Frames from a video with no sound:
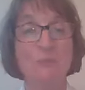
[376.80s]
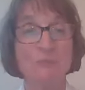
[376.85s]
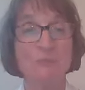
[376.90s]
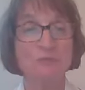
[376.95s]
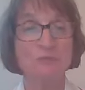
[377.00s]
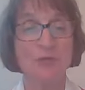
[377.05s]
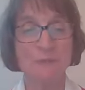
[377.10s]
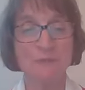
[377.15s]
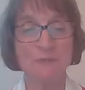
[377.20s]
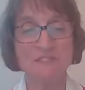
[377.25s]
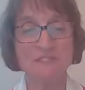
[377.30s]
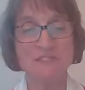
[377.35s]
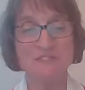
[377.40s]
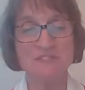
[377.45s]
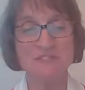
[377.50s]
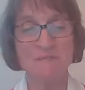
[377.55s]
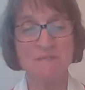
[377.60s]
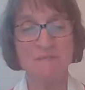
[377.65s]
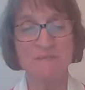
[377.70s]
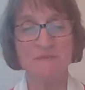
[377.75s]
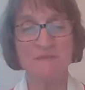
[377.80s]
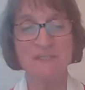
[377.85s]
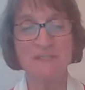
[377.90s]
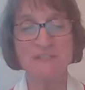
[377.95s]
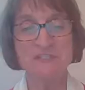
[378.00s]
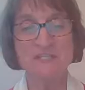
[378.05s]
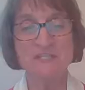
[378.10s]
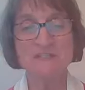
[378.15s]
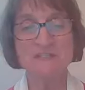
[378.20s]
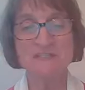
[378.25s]
a promise
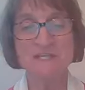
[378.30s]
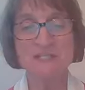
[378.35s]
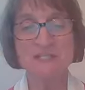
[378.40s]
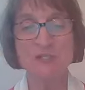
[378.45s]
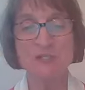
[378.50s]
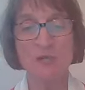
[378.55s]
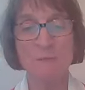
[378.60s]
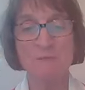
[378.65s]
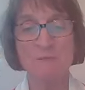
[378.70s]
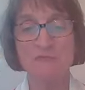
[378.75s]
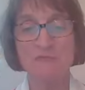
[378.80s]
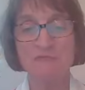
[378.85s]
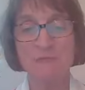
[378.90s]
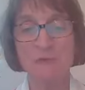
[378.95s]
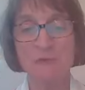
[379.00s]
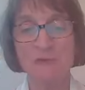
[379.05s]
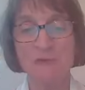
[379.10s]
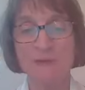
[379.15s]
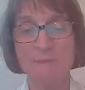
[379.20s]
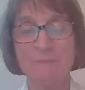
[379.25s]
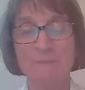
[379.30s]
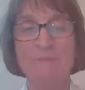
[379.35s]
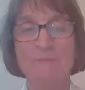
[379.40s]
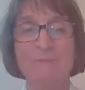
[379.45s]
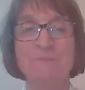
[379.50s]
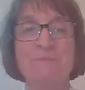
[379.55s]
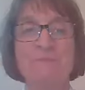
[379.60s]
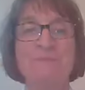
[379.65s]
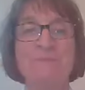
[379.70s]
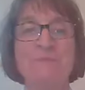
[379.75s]
that Jesus has gone before
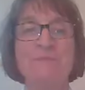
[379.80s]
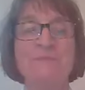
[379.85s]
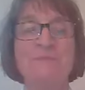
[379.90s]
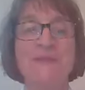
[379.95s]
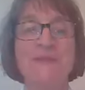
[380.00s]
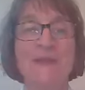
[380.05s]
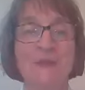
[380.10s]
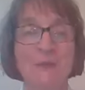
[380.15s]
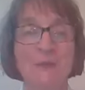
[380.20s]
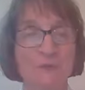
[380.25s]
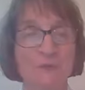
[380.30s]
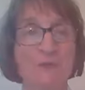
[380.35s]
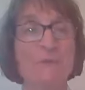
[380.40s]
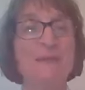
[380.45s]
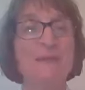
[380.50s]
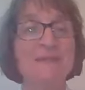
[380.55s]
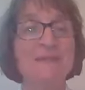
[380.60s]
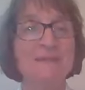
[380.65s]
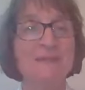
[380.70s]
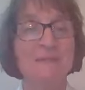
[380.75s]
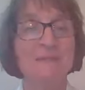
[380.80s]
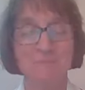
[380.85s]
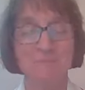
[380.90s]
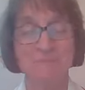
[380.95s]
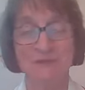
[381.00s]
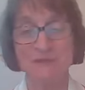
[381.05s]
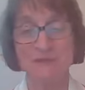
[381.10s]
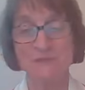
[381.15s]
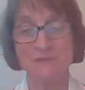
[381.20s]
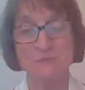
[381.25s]
them and will meet
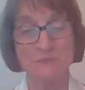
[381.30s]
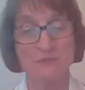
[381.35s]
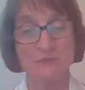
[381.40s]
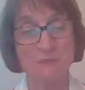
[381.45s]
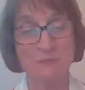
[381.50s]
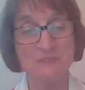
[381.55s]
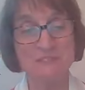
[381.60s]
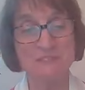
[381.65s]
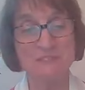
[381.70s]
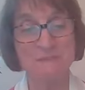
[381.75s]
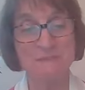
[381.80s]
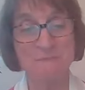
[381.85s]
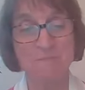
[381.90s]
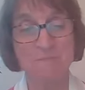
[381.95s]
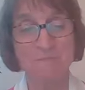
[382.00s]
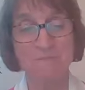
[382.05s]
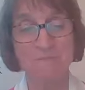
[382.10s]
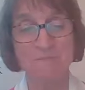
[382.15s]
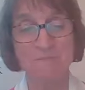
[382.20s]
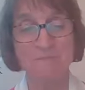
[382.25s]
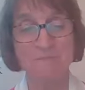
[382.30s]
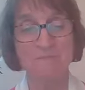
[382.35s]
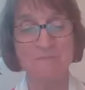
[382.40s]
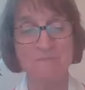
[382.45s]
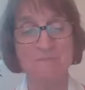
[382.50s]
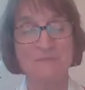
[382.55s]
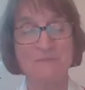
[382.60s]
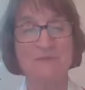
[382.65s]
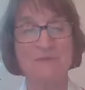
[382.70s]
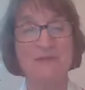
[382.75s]
them as promised,
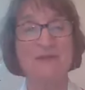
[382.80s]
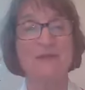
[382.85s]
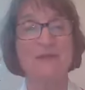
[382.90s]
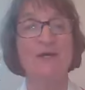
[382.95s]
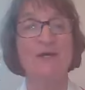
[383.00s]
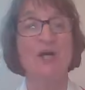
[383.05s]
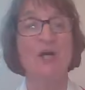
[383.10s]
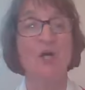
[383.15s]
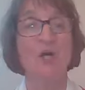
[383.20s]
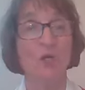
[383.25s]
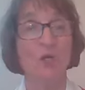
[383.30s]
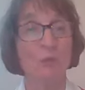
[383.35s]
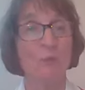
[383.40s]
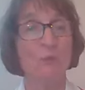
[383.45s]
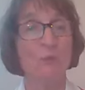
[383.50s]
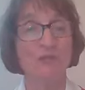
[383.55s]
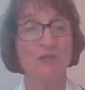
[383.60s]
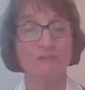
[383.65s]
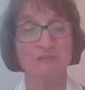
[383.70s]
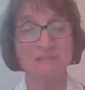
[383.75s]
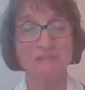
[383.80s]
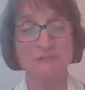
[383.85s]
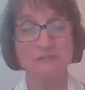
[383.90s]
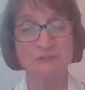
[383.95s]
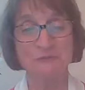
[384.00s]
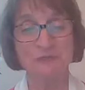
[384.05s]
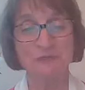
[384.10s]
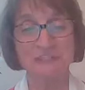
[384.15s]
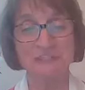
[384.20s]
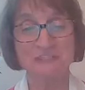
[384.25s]
a word of
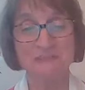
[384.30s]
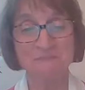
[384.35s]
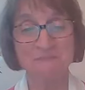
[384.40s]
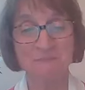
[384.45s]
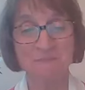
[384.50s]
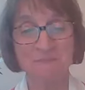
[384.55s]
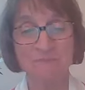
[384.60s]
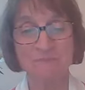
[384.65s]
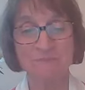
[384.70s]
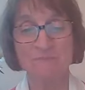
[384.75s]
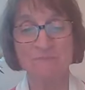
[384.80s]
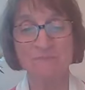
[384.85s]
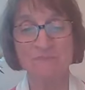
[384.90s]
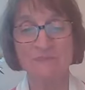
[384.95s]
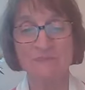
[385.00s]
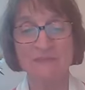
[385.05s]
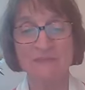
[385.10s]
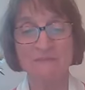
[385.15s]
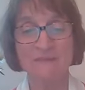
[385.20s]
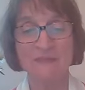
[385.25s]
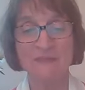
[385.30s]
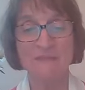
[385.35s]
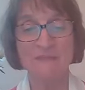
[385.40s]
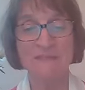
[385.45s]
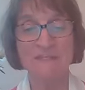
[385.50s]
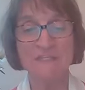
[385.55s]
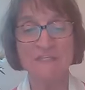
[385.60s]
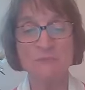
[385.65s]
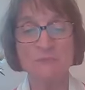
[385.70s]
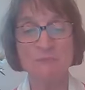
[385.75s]
instruction
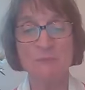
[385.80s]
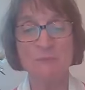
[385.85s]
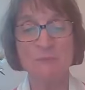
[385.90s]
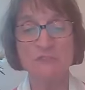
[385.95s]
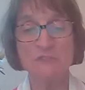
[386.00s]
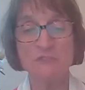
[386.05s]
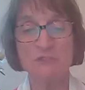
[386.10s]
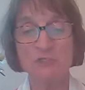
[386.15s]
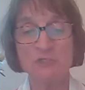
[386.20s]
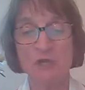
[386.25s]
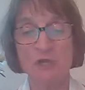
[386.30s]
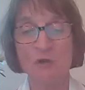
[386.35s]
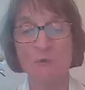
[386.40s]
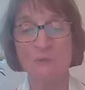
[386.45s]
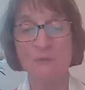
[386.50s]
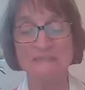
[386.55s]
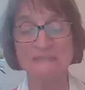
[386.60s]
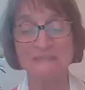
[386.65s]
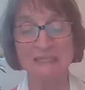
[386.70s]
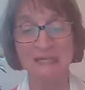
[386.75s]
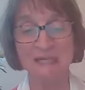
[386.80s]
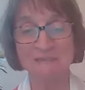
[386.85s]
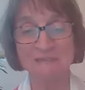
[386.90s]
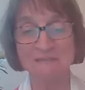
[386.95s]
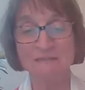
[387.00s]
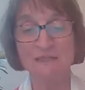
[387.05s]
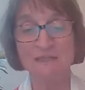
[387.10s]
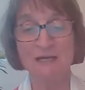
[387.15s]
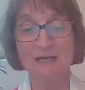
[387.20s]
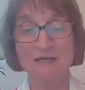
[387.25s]
that these women should go and
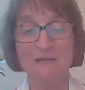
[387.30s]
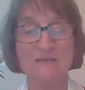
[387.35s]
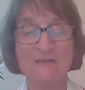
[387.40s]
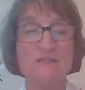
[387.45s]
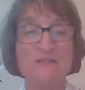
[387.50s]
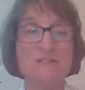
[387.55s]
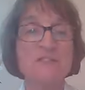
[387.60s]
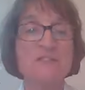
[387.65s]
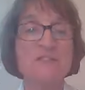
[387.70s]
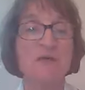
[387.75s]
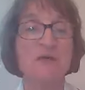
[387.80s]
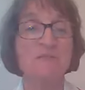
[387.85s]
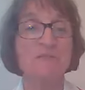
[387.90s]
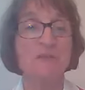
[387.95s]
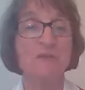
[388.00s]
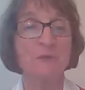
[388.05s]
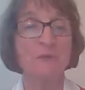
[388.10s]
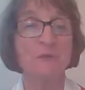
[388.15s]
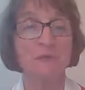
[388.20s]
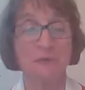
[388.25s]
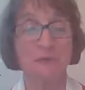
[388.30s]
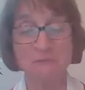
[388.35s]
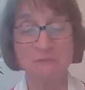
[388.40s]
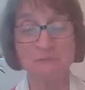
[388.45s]
tell others of the good